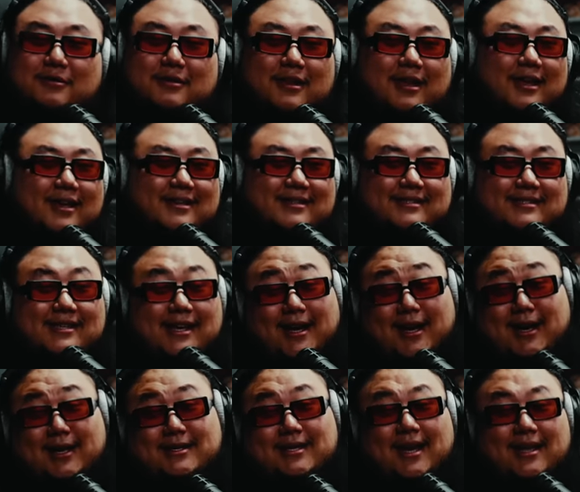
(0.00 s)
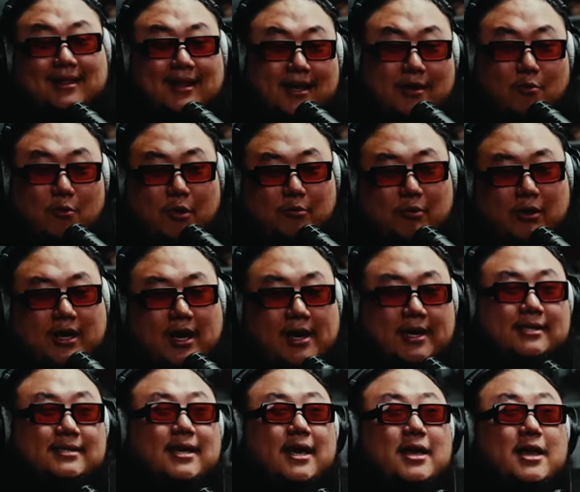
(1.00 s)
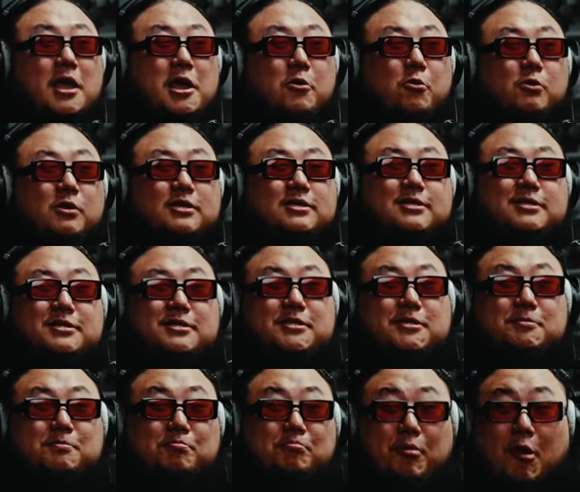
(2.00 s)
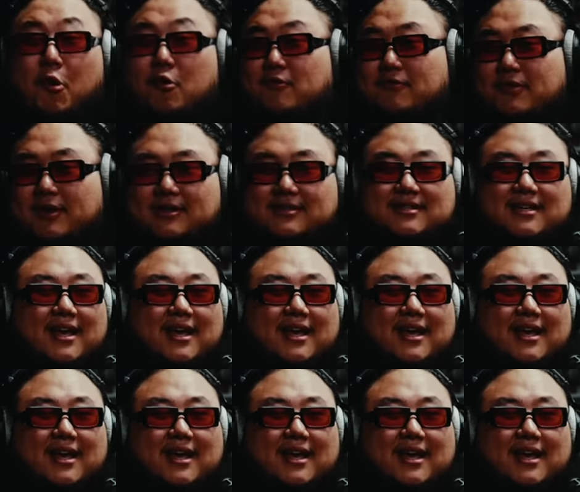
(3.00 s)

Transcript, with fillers: Like 10 out of 10. Like what what can I say? It was perfect.